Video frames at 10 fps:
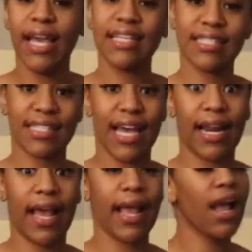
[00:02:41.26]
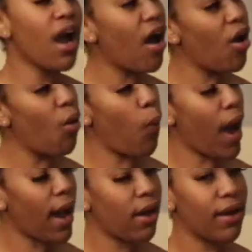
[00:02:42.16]
It's a tie-dye. Oh
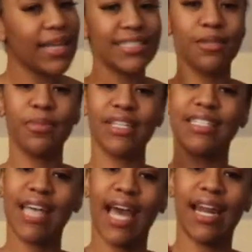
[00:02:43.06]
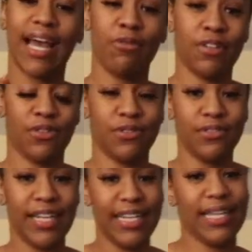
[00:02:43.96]
wow, I should have put the tie-dye one
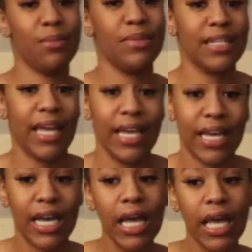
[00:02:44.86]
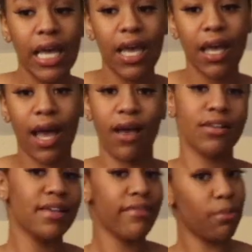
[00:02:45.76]
on and then been like, I
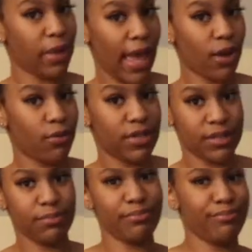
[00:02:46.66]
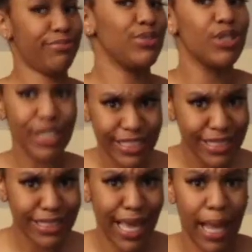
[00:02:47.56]
also have a black one, looks
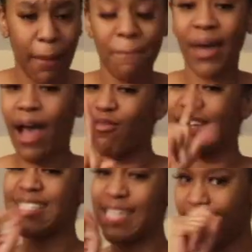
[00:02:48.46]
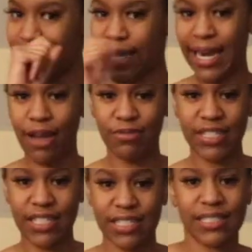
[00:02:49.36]
the same, but I want to see how the tie-dye
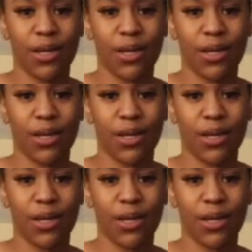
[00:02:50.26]
one looks.